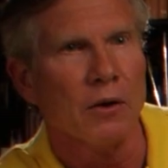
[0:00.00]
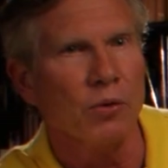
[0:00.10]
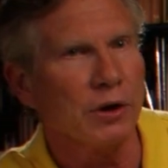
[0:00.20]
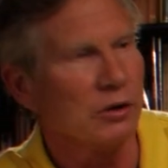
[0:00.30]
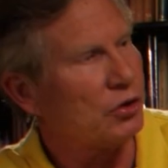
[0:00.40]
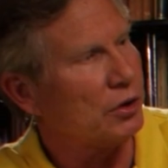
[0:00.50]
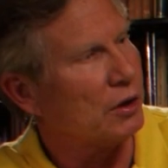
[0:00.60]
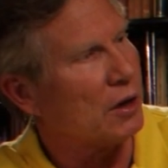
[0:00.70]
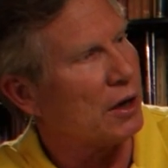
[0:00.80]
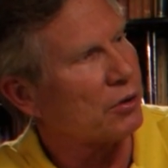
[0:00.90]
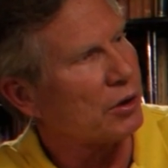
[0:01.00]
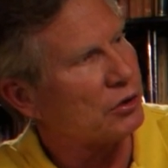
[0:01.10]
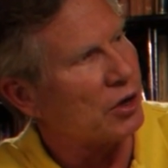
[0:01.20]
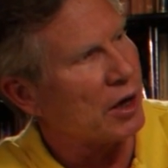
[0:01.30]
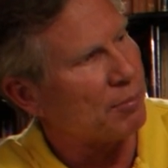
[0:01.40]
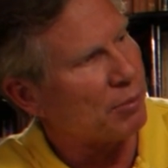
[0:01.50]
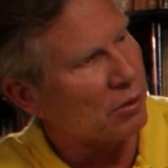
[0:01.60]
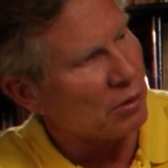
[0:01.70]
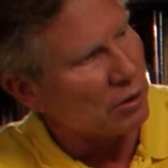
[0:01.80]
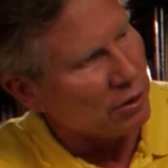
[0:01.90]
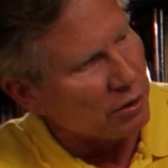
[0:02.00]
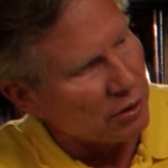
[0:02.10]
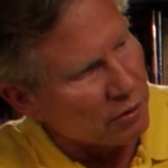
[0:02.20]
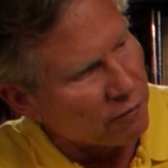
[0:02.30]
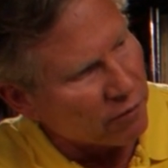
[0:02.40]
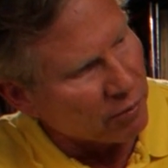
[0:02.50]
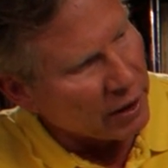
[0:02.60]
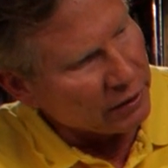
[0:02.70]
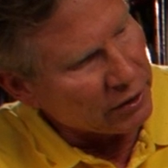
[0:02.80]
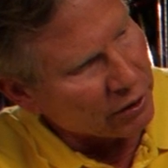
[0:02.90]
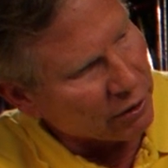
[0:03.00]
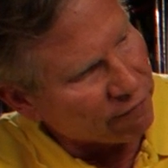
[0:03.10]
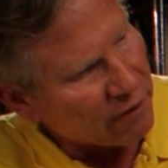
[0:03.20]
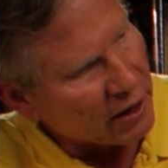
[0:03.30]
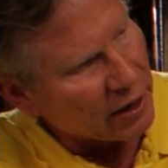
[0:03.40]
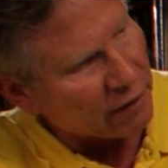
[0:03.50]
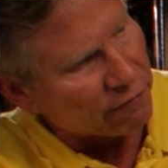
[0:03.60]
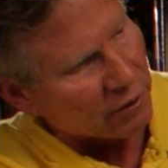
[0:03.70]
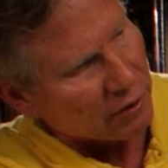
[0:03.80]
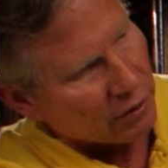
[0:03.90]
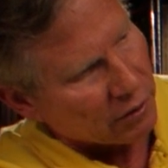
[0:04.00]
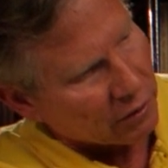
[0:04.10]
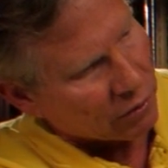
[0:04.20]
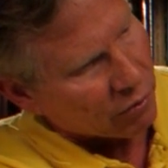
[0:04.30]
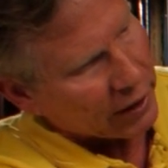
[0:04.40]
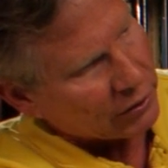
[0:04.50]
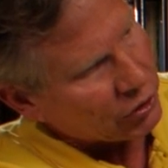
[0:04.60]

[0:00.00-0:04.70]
We can see another example from 1805, the Red